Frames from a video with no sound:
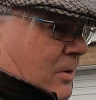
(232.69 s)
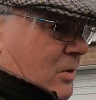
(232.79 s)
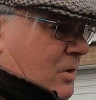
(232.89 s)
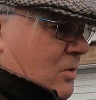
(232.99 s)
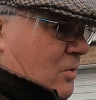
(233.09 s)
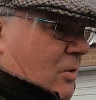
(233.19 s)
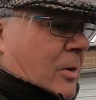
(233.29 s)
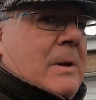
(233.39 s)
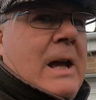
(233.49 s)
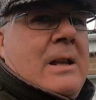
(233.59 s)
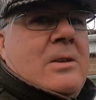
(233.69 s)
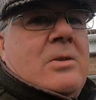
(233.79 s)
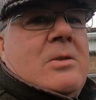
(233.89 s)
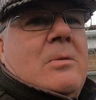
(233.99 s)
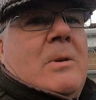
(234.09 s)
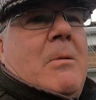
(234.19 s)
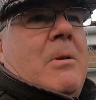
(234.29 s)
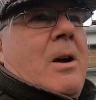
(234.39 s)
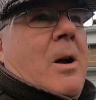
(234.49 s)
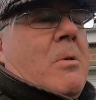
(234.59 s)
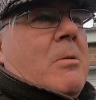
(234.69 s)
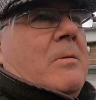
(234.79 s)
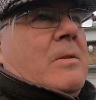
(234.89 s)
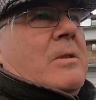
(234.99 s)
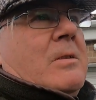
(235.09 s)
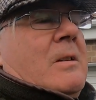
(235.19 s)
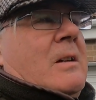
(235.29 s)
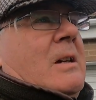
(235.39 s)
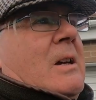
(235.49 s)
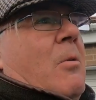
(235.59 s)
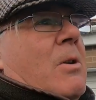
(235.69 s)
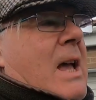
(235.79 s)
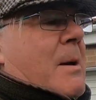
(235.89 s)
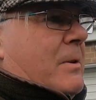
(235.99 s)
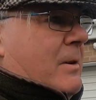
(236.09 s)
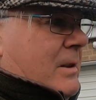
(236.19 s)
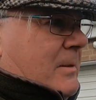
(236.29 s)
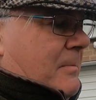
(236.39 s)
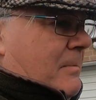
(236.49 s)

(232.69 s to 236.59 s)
But just a short update as to where we are, what we've done, what's happened.